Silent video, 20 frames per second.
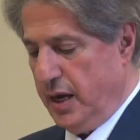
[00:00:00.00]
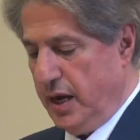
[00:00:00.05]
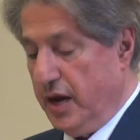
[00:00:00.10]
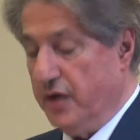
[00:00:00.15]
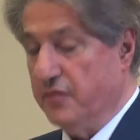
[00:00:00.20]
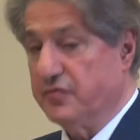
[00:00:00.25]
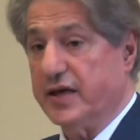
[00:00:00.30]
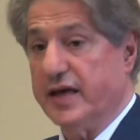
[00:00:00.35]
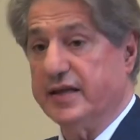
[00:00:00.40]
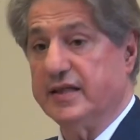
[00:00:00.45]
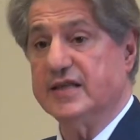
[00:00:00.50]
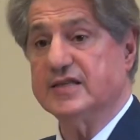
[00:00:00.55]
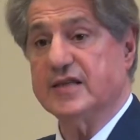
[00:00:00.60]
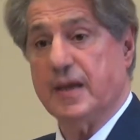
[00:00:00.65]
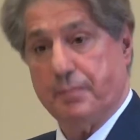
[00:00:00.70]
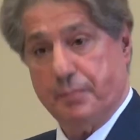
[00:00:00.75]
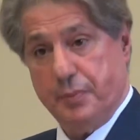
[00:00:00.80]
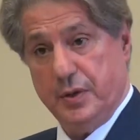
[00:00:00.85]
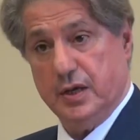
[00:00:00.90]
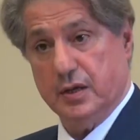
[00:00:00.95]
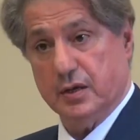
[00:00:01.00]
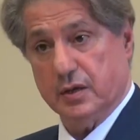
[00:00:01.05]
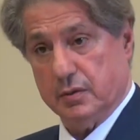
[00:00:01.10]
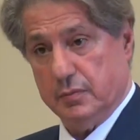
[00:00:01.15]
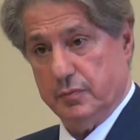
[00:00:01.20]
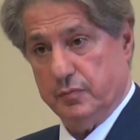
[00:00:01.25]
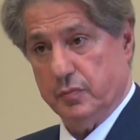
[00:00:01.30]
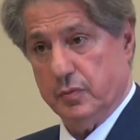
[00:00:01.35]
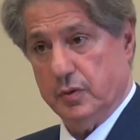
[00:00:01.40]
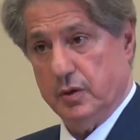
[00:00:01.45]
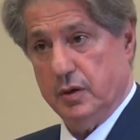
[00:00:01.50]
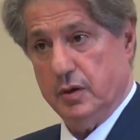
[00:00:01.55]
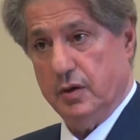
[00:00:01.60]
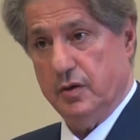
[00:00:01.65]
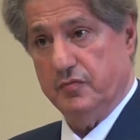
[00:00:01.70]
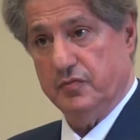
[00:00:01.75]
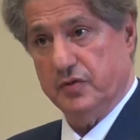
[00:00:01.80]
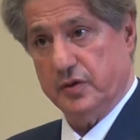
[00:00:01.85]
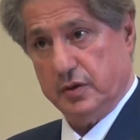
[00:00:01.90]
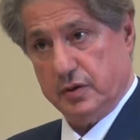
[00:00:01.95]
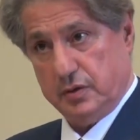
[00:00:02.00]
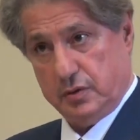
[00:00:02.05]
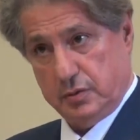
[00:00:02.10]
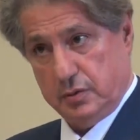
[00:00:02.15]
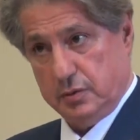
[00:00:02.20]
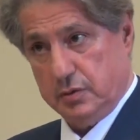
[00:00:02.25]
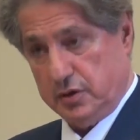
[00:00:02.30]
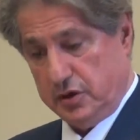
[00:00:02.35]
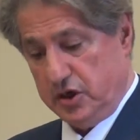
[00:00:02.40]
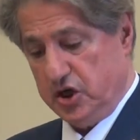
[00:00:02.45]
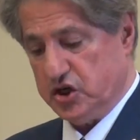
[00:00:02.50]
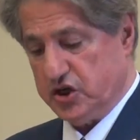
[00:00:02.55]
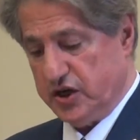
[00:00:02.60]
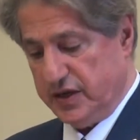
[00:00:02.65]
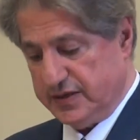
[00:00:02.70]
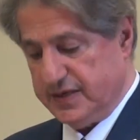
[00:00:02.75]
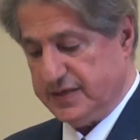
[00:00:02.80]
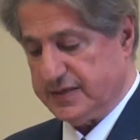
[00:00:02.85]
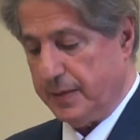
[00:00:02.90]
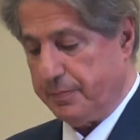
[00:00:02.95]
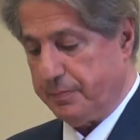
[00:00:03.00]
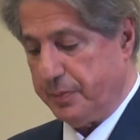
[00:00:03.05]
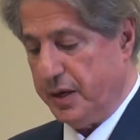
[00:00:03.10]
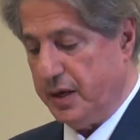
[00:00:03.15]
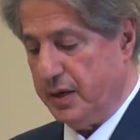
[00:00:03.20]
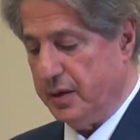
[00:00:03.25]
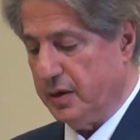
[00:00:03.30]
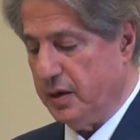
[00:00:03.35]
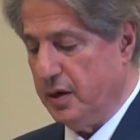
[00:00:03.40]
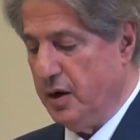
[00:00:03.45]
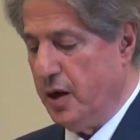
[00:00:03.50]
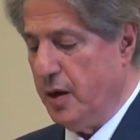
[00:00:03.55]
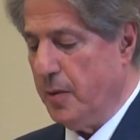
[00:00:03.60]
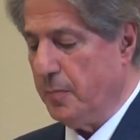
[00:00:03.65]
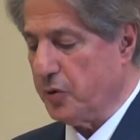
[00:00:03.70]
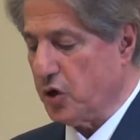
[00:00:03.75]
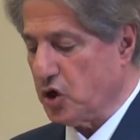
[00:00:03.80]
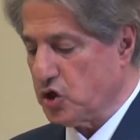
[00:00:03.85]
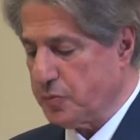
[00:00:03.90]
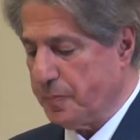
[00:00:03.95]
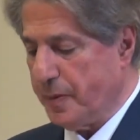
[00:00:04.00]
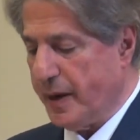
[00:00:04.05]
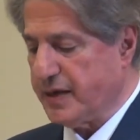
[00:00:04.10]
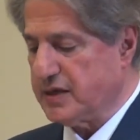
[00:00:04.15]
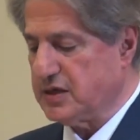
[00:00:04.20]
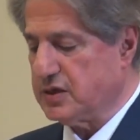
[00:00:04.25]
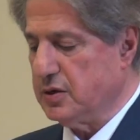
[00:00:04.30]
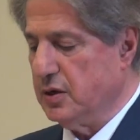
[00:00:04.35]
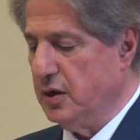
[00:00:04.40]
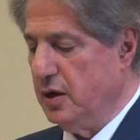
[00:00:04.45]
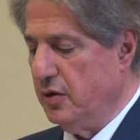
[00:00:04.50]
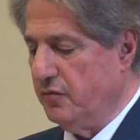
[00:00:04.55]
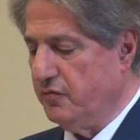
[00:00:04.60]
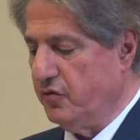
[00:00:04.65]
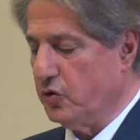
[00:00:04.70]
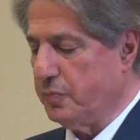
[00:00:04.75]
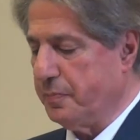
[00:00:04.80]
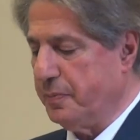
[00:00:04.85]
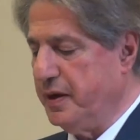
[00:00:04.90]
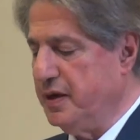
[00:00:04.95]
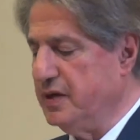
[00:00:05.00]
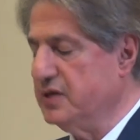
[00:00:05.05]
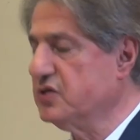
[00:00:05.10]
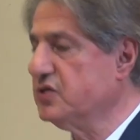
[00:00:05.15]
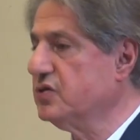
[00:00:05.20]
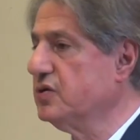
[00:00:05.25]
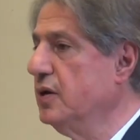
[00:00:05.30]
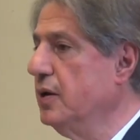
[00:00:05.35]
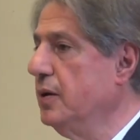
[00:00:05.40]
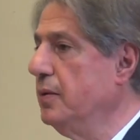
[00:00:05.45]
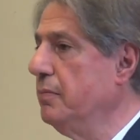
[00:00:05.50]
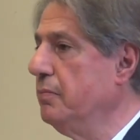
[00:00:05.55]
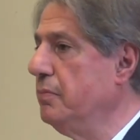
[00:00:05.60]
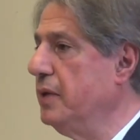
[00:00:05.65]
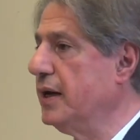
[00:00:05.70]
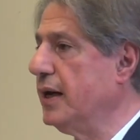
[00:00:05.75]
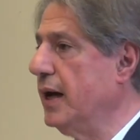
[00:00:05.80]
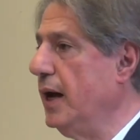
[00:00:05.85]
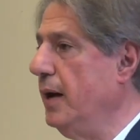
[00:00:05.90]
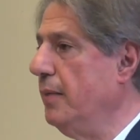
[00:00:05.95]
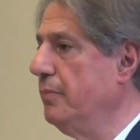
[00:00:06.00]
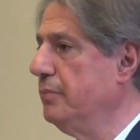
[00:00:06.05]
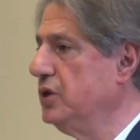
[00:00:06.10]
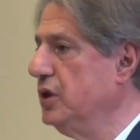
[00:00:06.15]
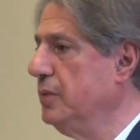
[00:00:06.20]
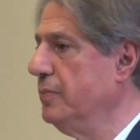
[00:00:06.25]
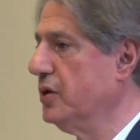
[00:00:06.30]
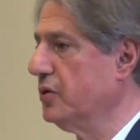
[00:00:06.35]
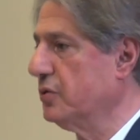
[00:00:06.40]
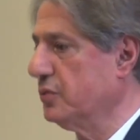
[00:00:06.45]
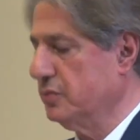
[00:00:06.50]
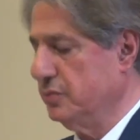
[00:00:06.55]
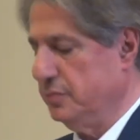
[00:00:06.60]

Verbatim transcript: If they disappear, if the Christians disappear, prospects for peace become dimmer.